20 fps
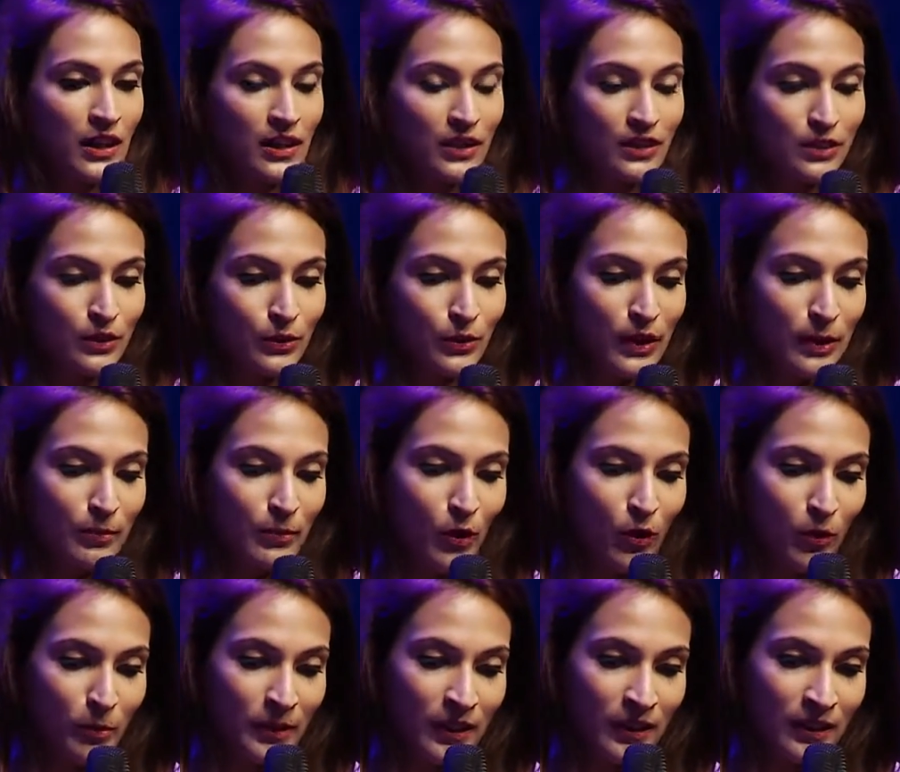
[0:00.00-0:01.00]
So I'm
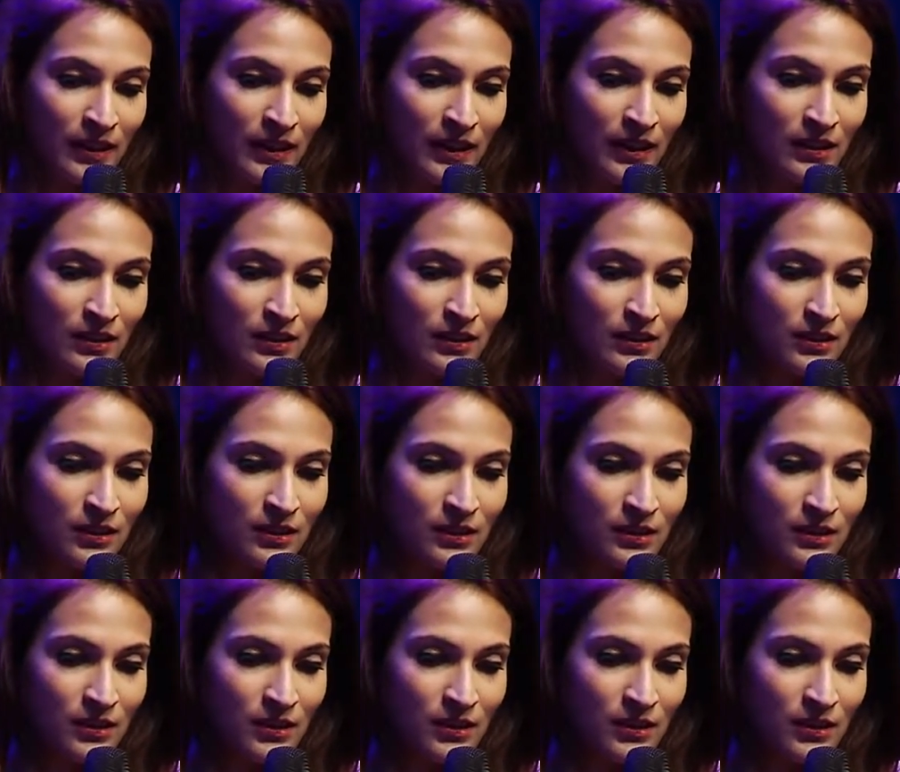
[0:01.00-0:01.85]
hoping that this is